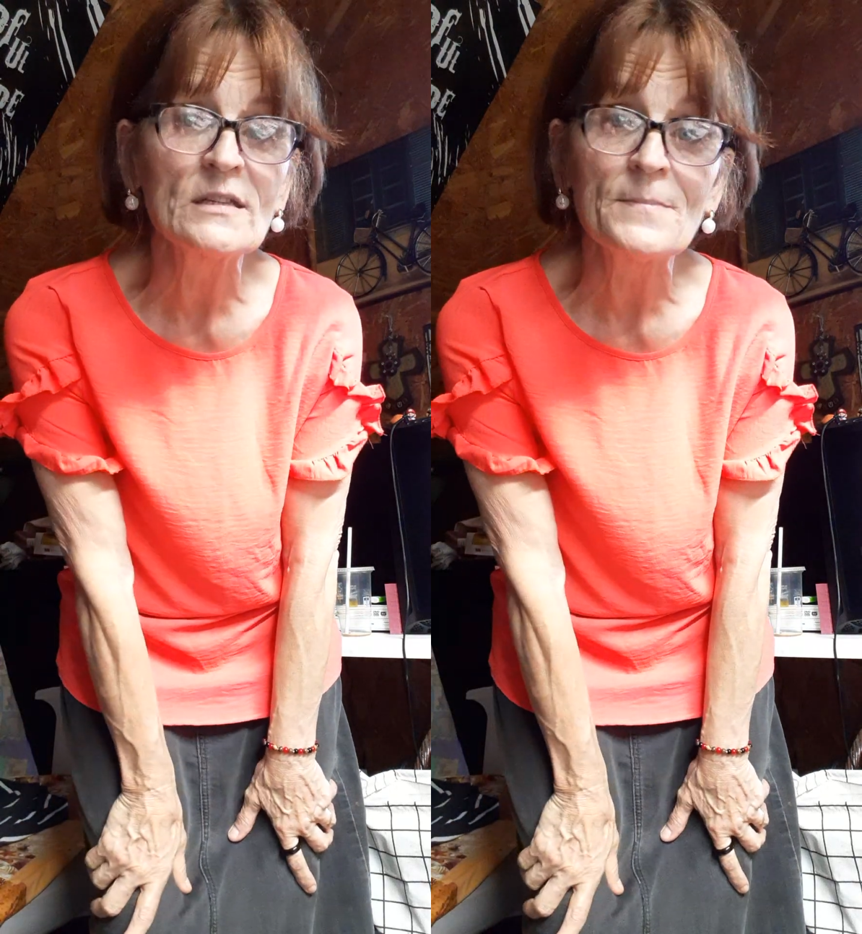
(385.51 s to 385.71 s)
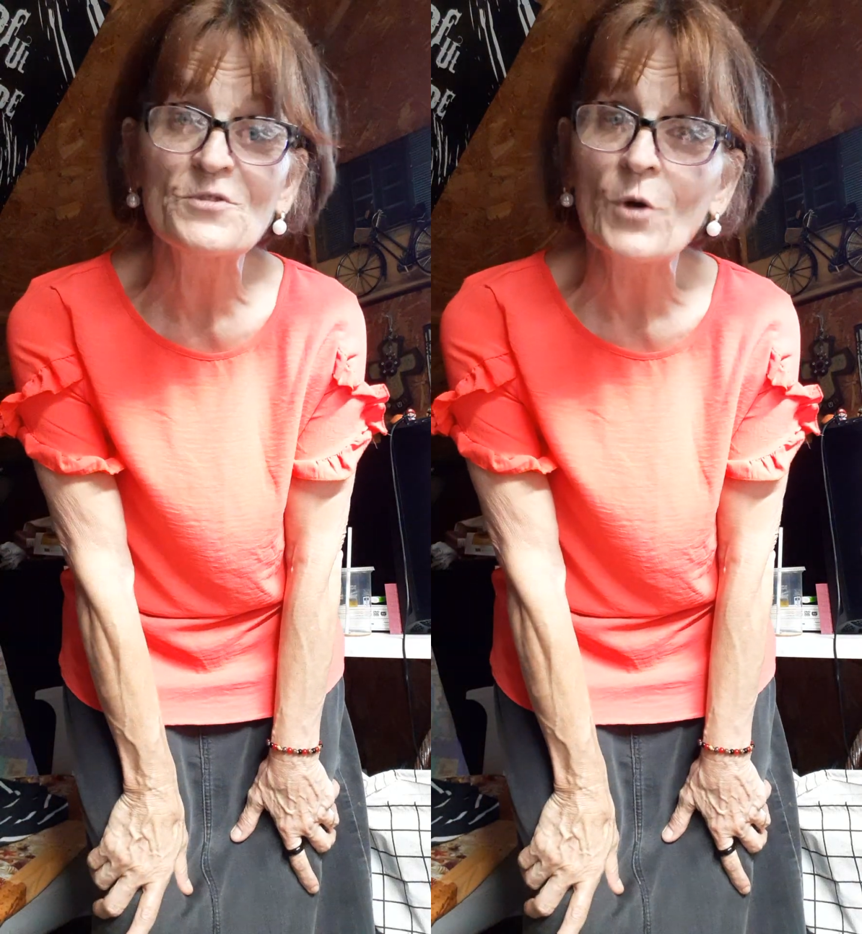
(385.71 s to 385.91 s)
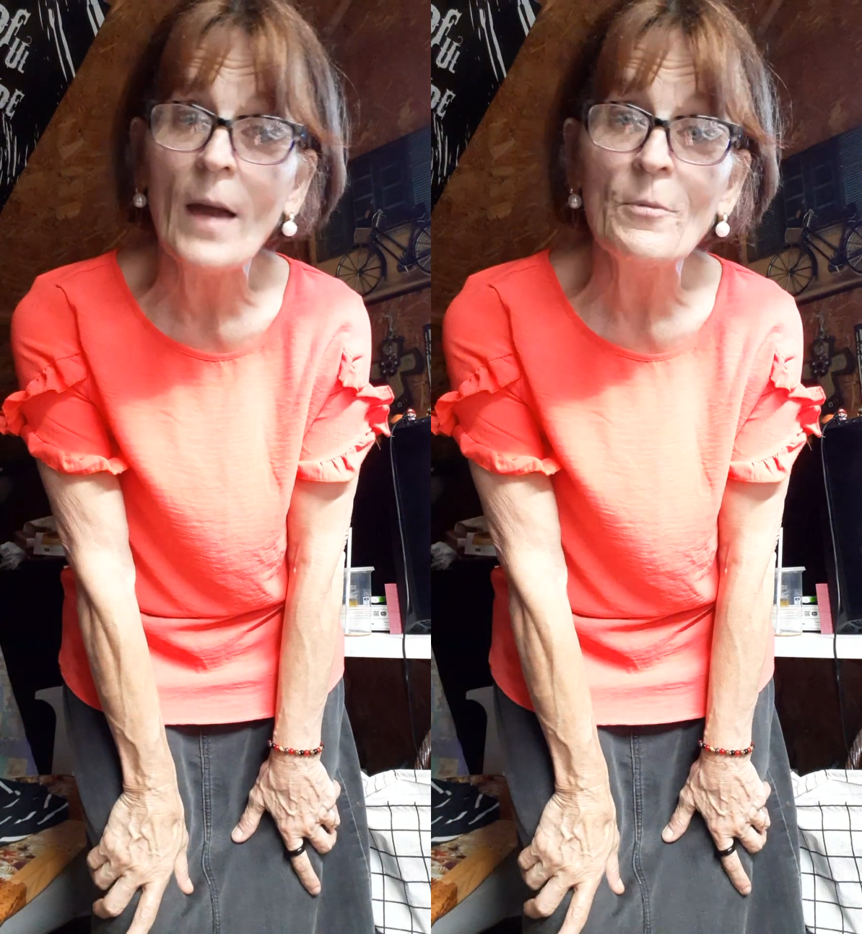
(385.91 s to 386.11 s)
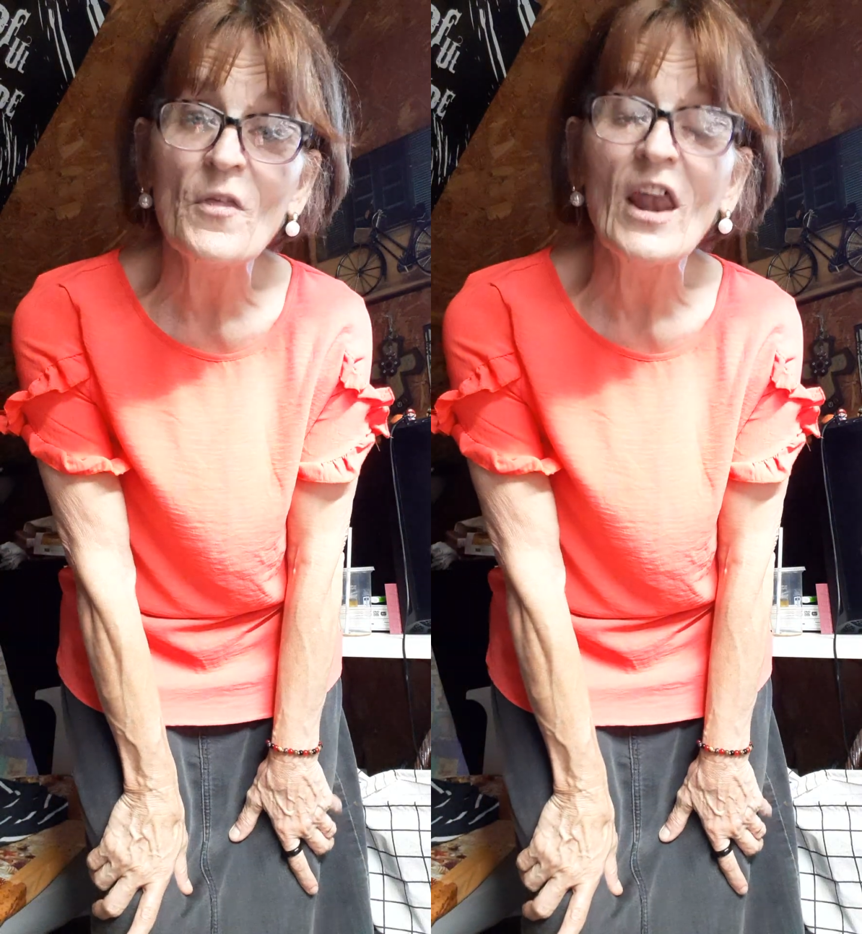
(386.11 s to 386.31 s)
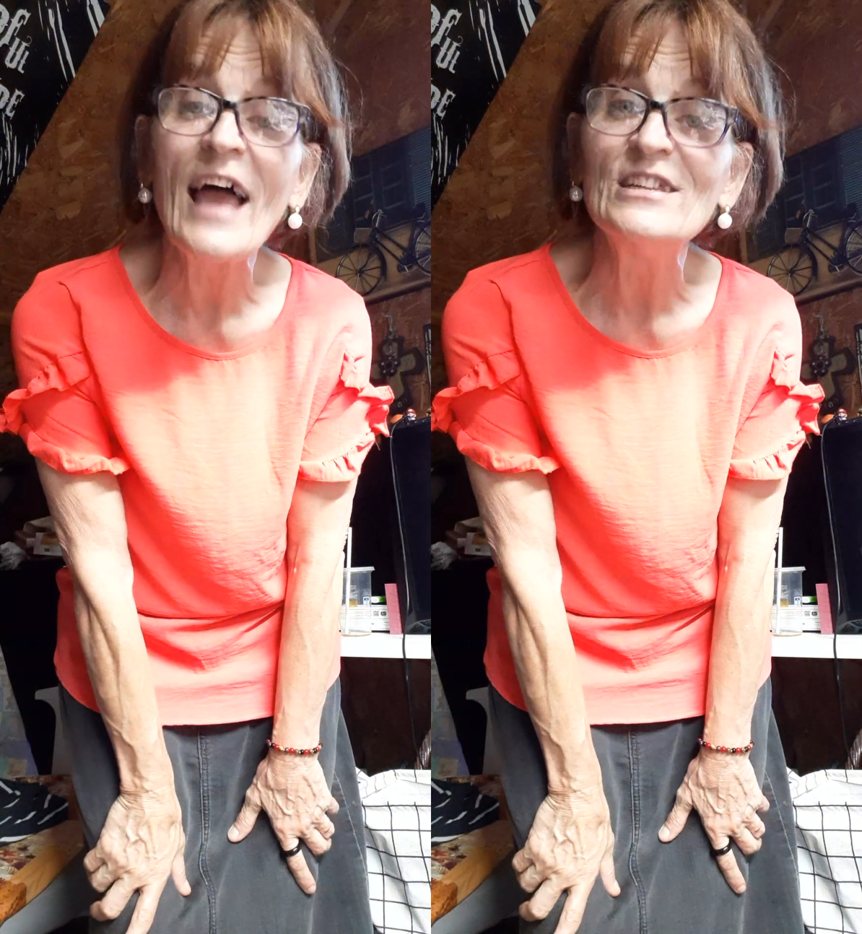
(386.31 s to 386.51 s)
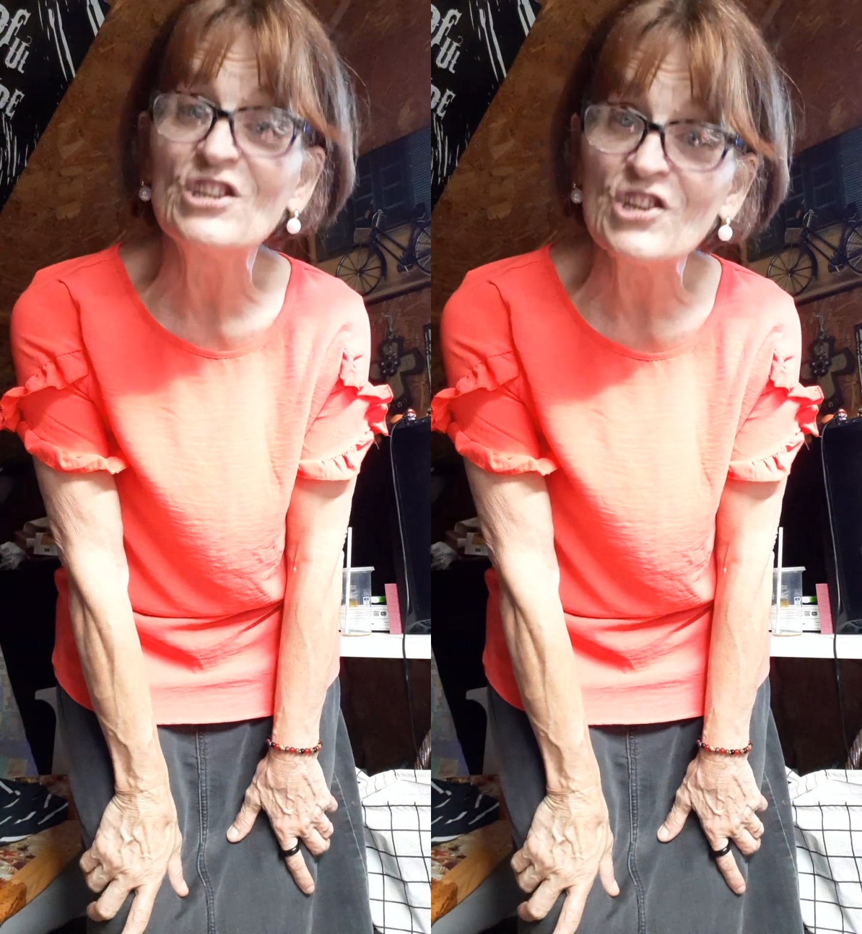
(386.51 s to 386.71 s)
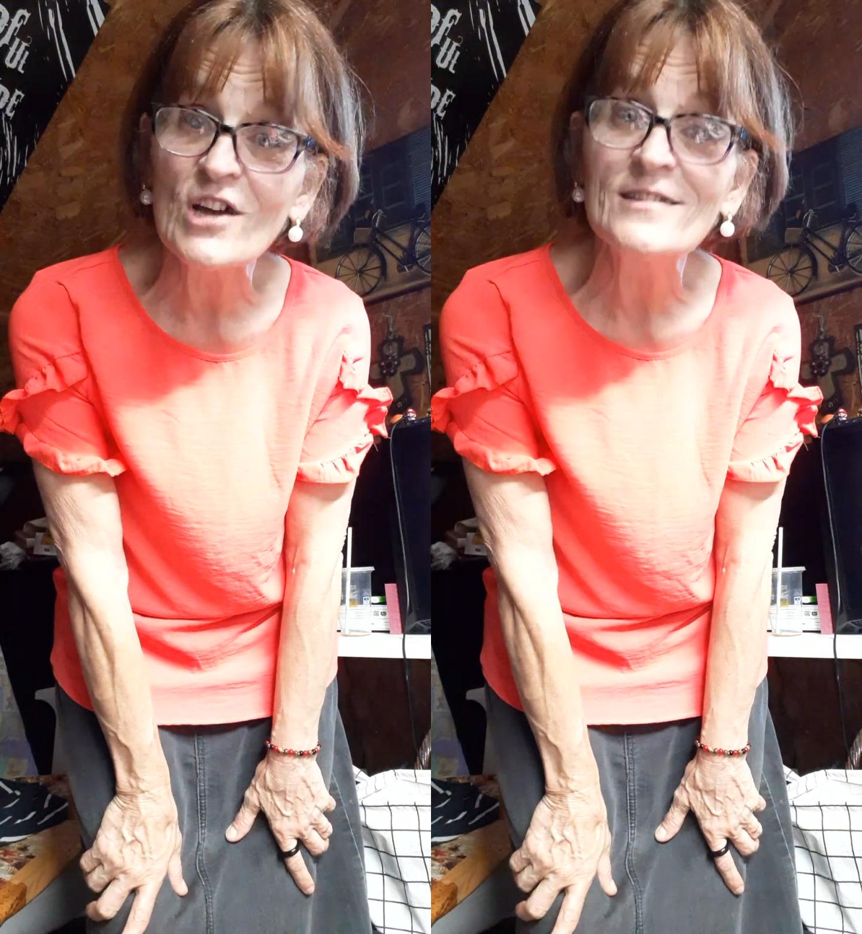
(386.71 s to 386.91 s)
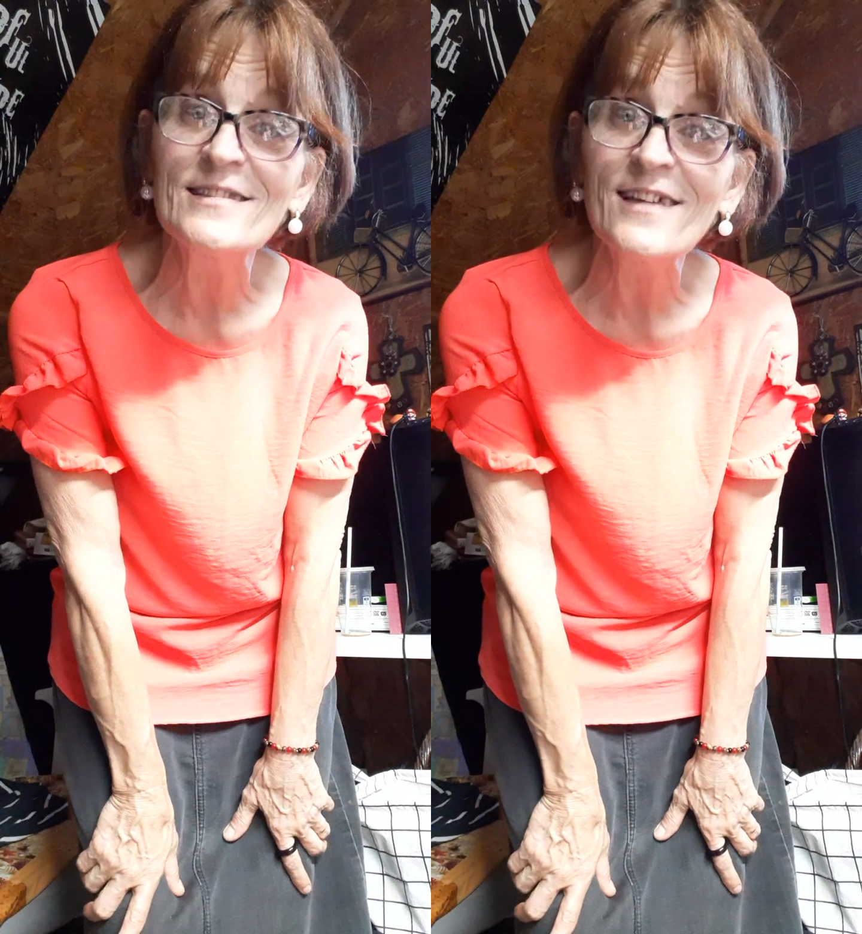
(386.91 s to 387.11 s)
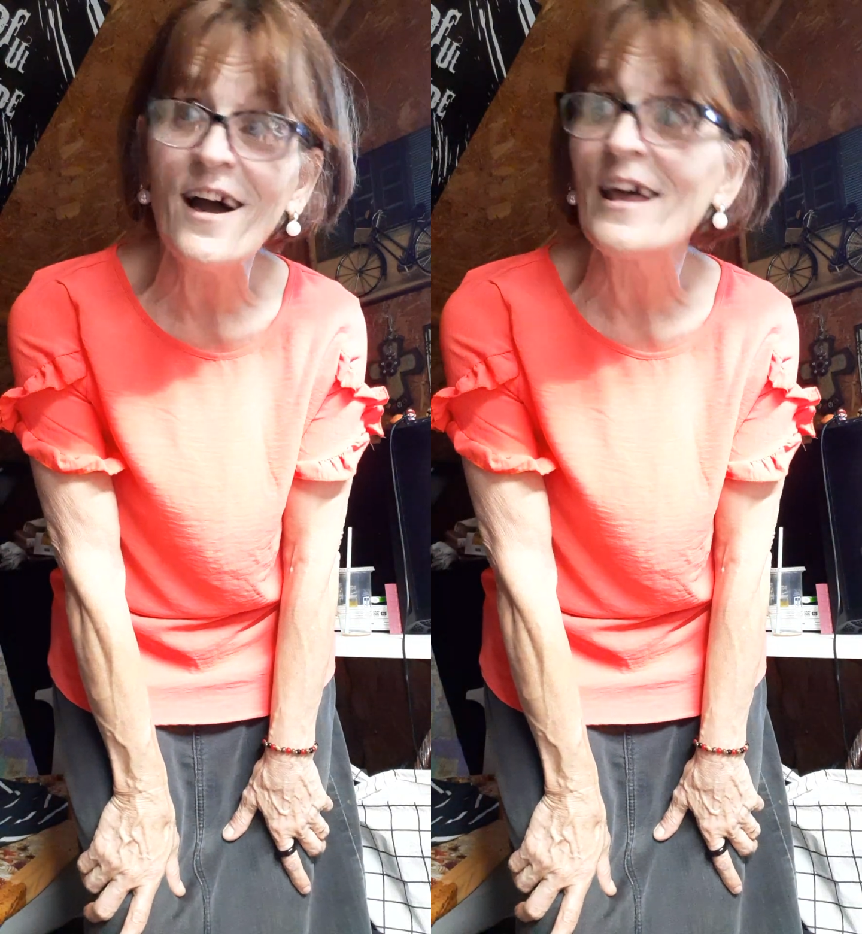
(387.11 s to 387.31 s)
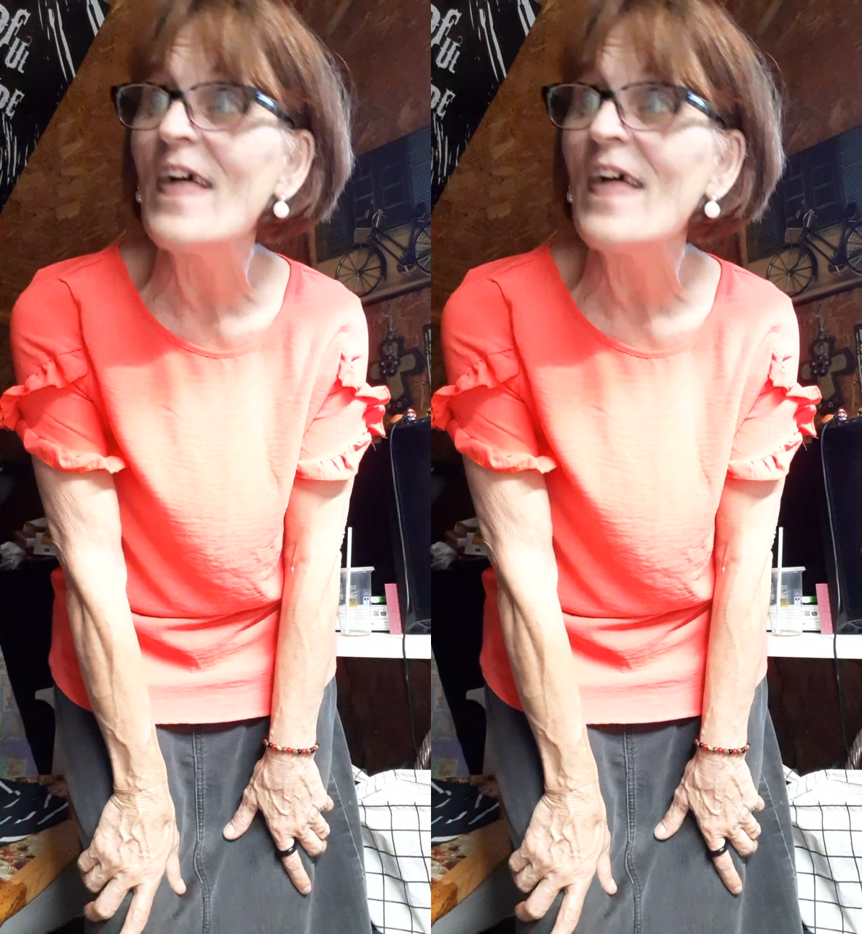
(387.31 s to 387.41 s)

subscriber that I just got.